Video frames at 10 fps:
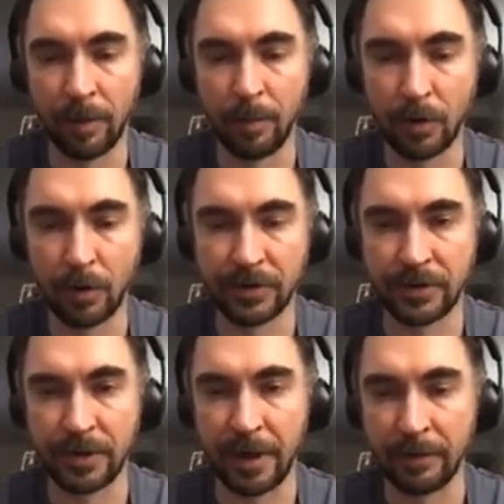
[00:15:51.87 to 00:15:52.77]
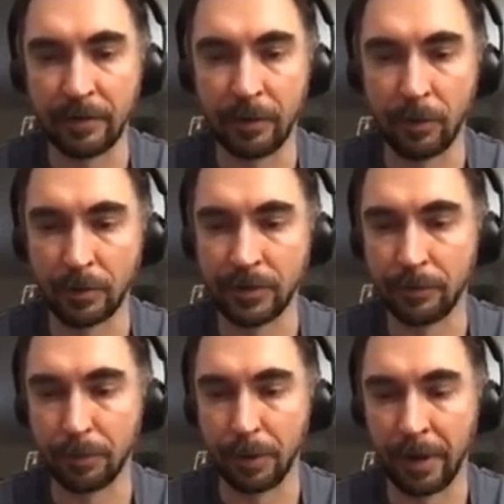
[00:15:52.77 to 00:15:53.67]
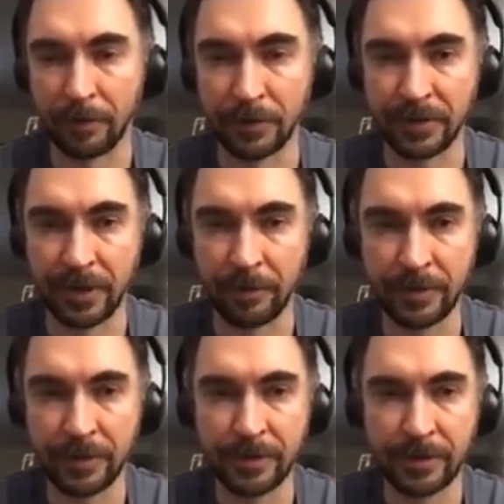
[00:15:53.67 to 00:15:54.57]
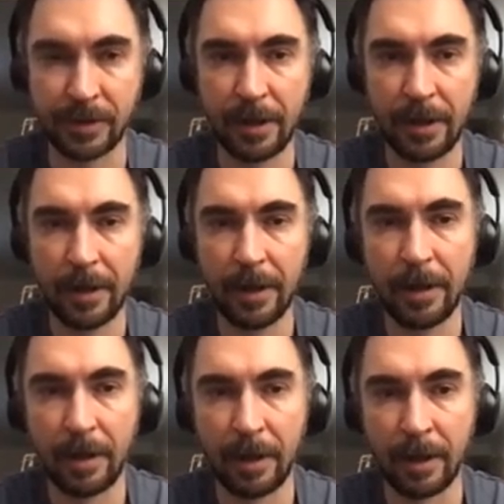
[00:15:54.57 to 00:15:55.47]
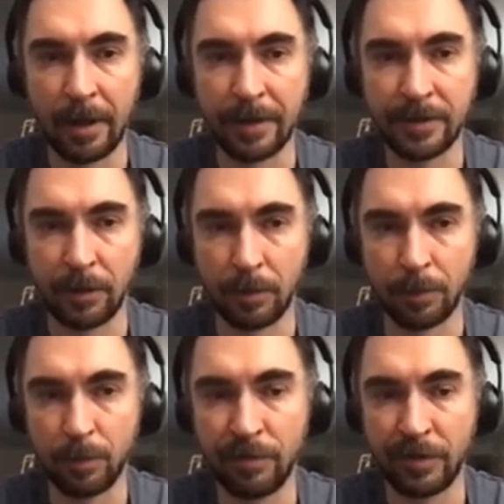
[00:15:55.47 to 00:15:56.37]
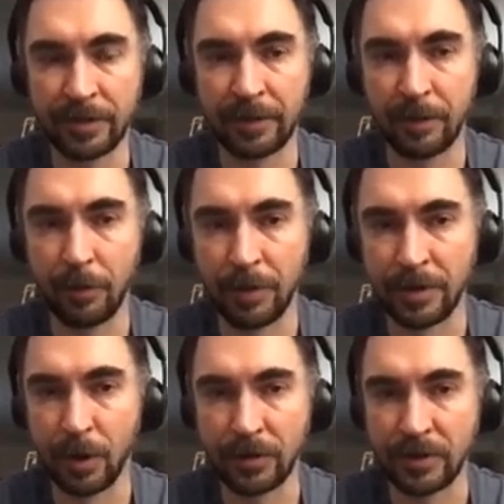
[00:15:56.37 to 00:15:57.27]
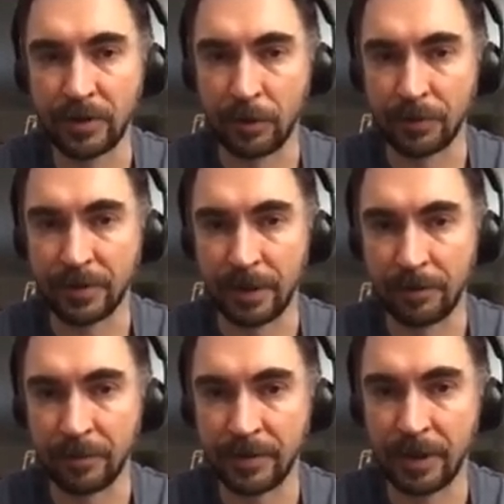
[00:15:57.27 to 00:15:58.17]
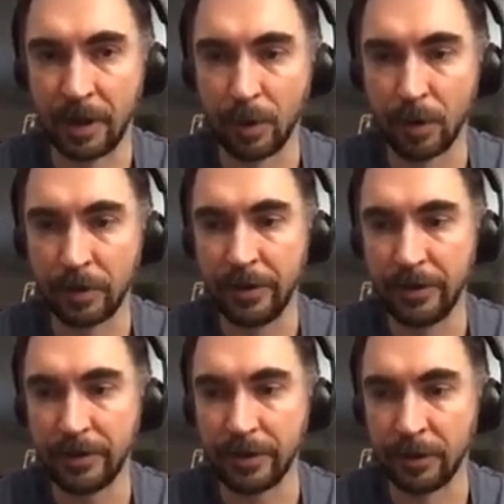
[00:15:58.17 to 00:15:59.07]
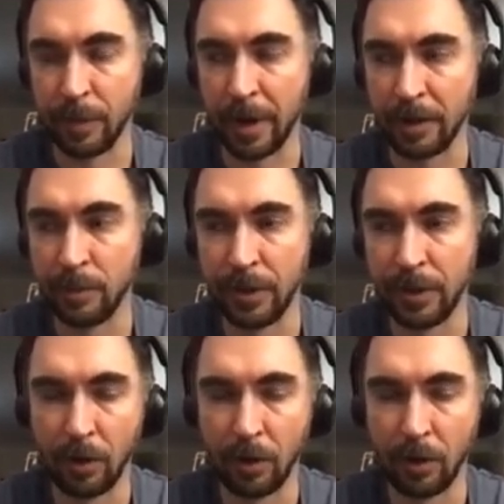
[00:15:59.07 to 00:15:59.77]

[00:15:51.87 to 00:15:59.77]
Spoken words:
boxes and or software and or services. So first category is boxes or self-installable kits. It might be